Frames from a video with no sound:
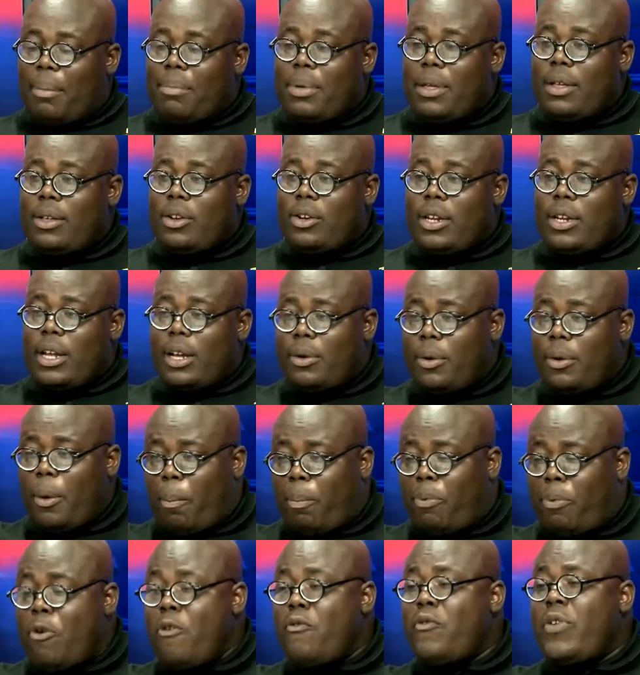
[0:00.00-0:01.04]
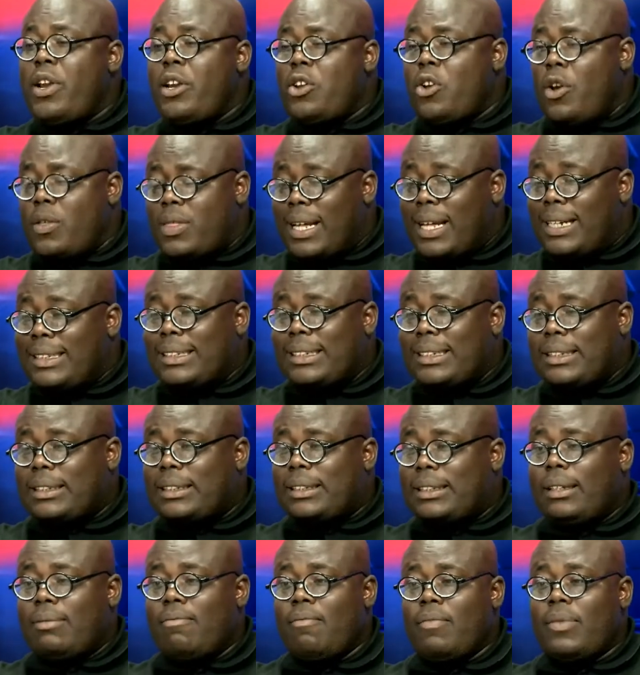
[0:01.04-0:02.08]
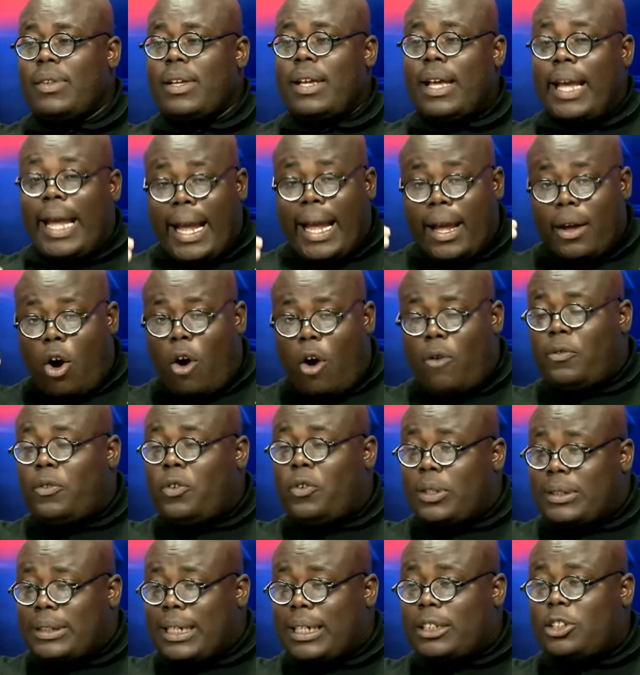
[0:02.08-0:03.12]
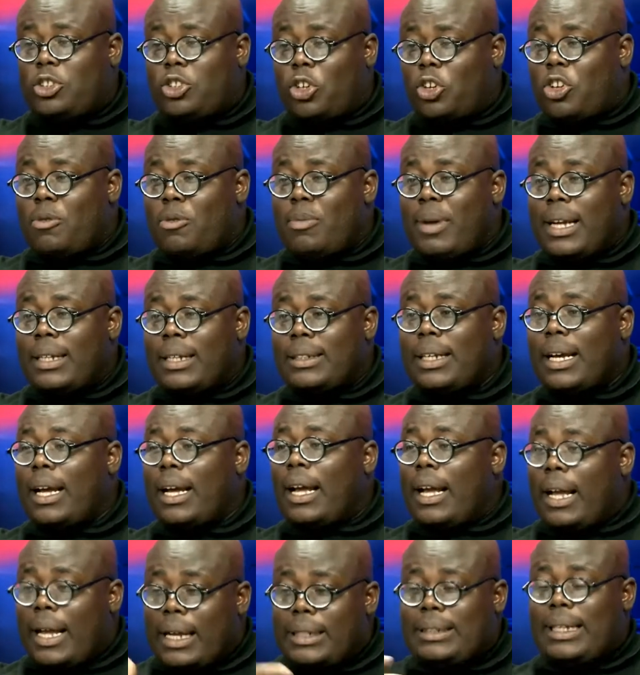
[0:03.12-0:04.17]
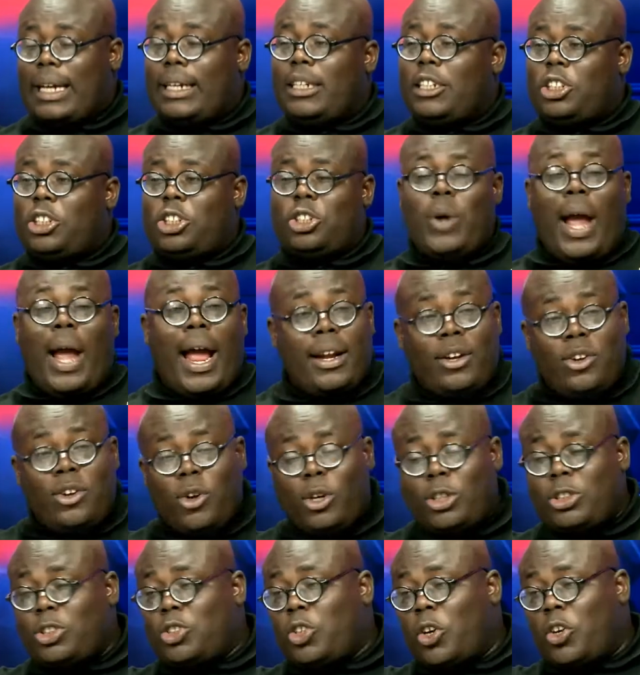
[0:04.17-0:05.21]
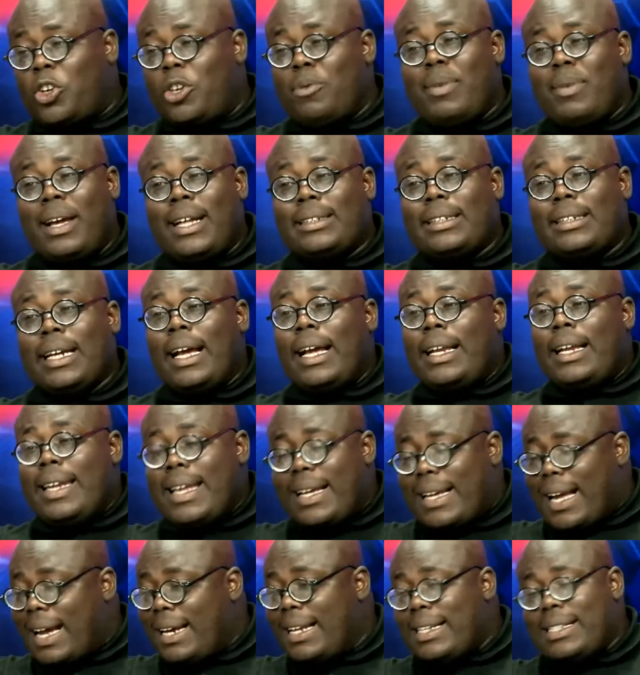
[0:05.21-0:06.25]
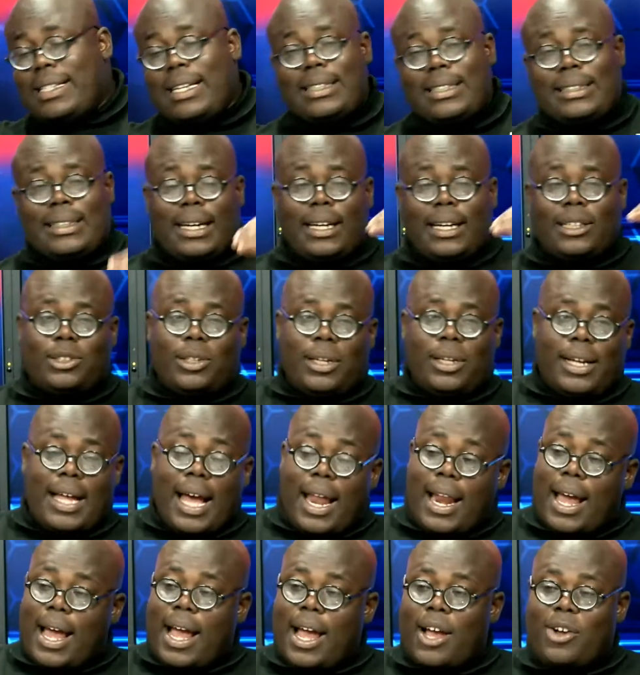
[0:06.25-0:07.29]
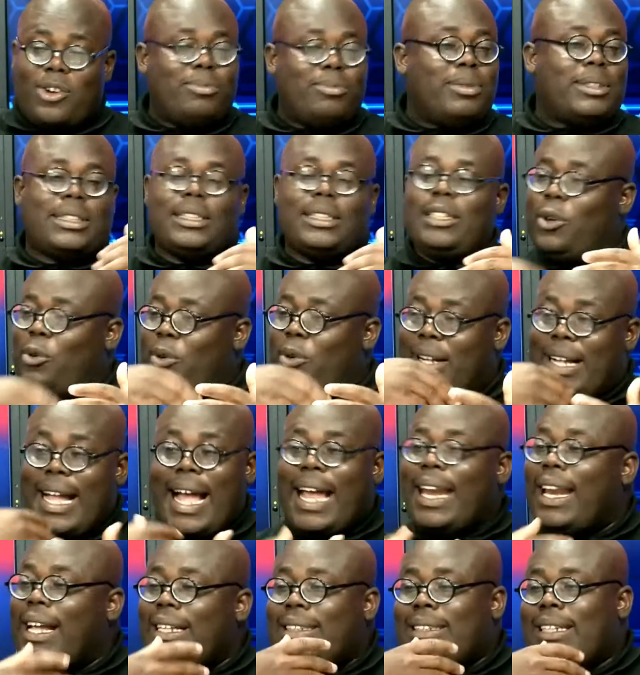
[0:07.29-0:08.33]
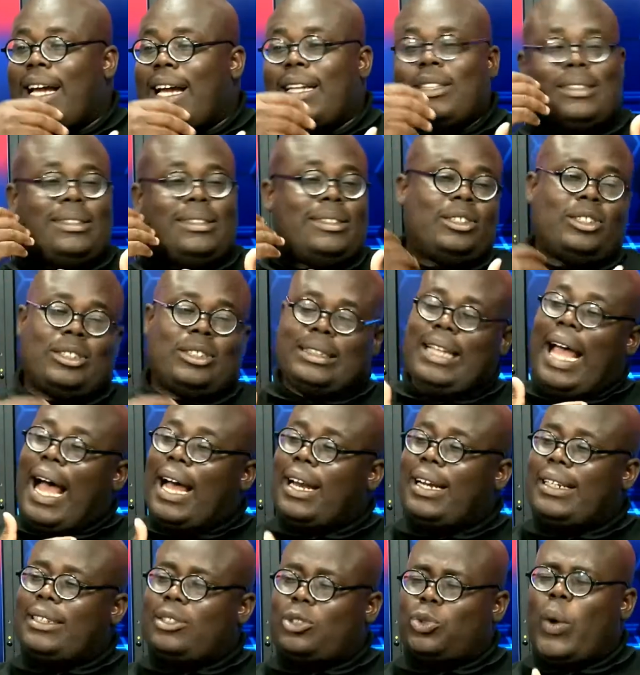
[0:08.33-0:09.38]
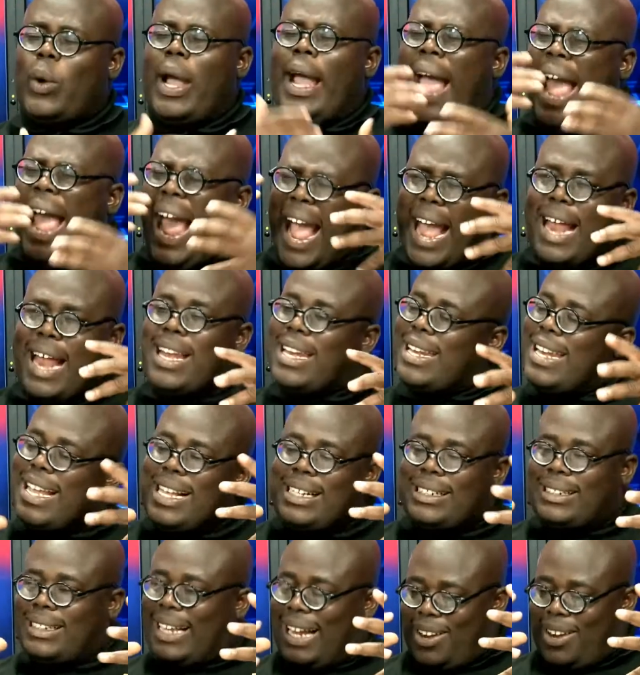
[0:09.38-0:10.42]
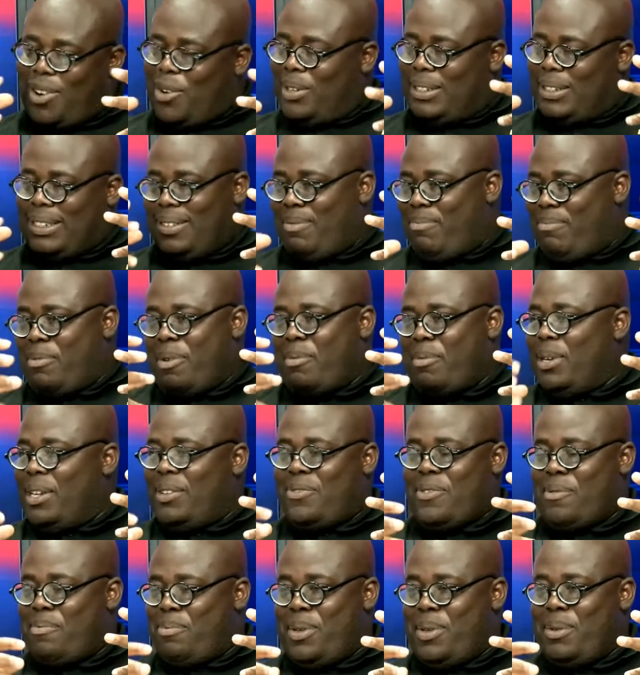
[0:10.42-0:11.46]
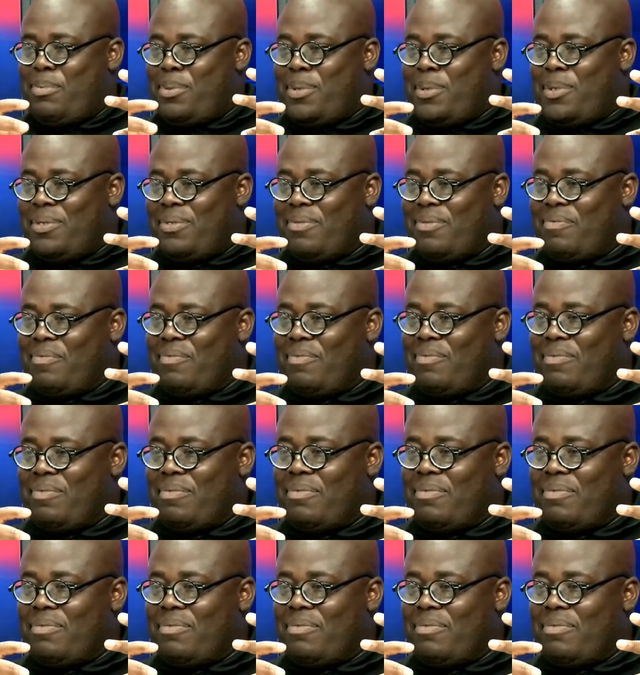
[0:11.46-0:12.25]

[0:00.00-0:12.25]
it can be proving the authenticity of such documents is an issue, and those documents they can easily send it to the Ghana High Commission. They will get a letter and add it to, and these are causing problems for people.